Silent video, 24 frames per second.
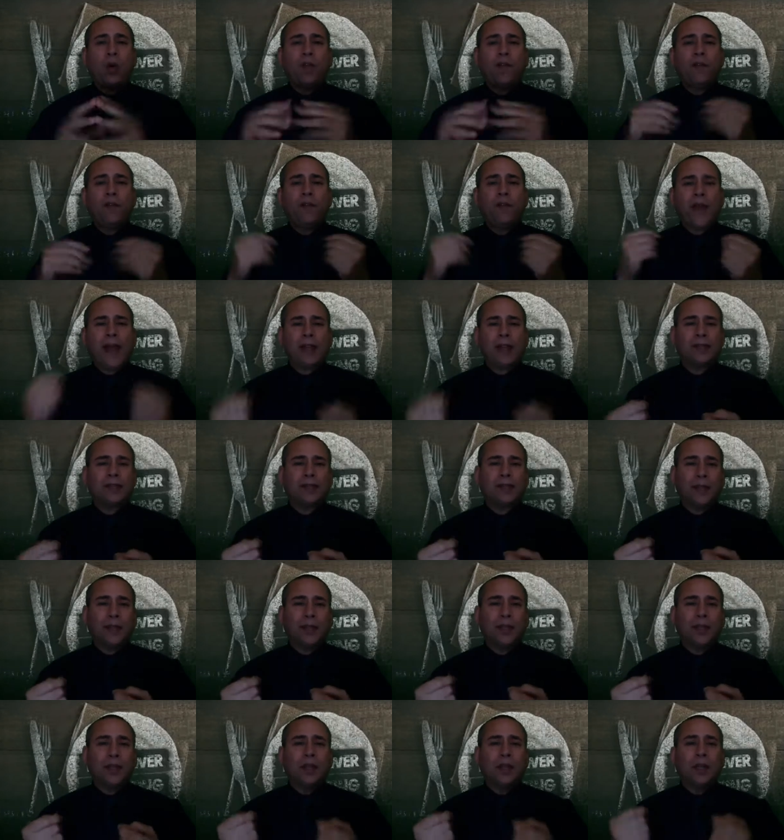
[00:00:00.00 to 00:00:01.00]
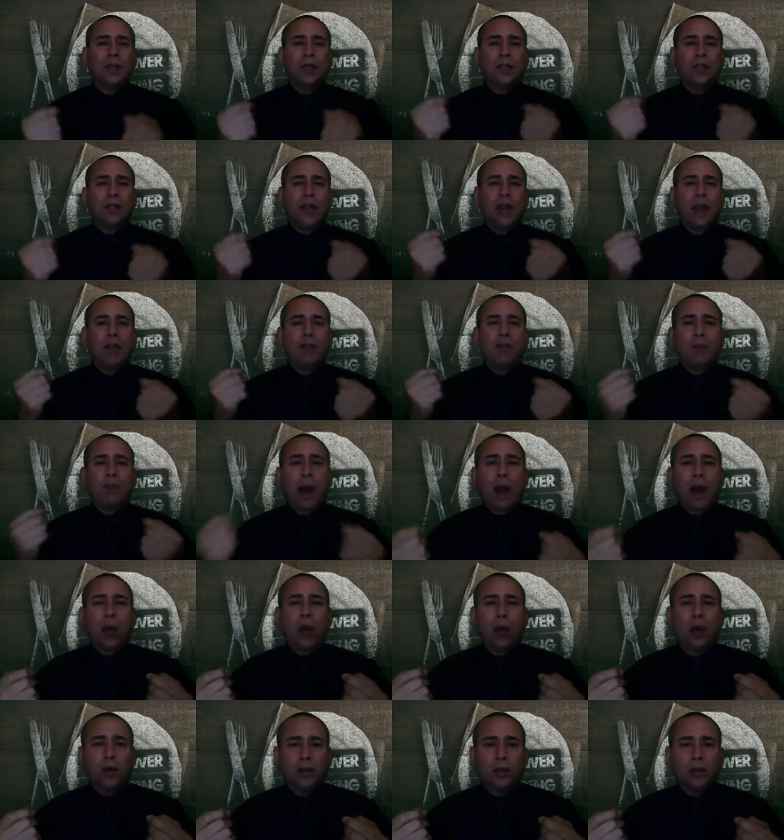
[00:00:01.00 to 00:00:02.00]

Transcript: fasting to have power.